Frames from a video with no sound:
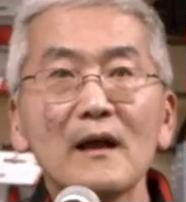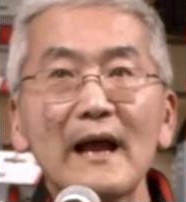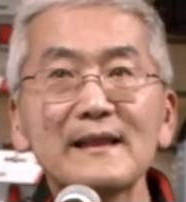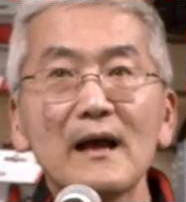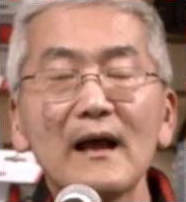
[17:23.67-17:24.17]

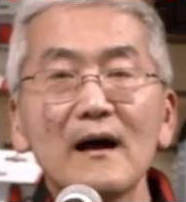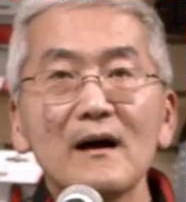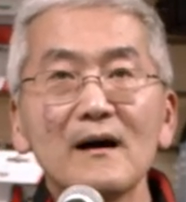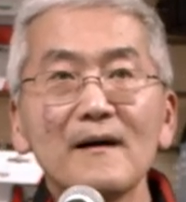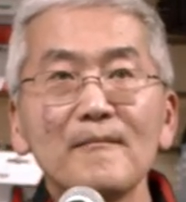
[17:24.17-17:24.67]
at,
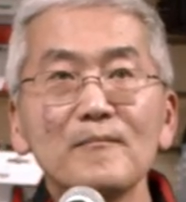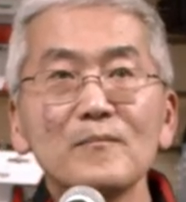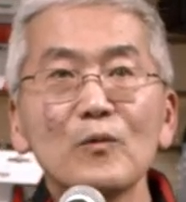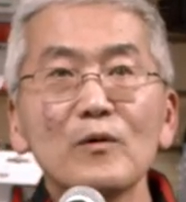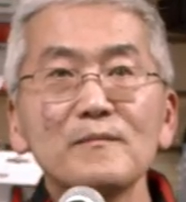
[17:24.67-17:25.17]

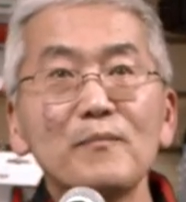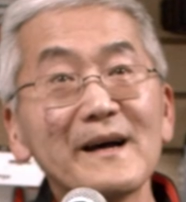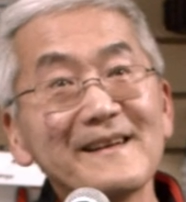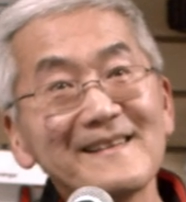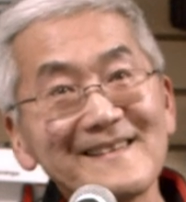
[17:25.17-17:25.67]
um,
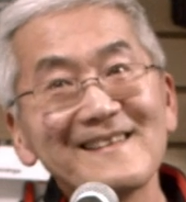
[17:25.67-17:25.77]
but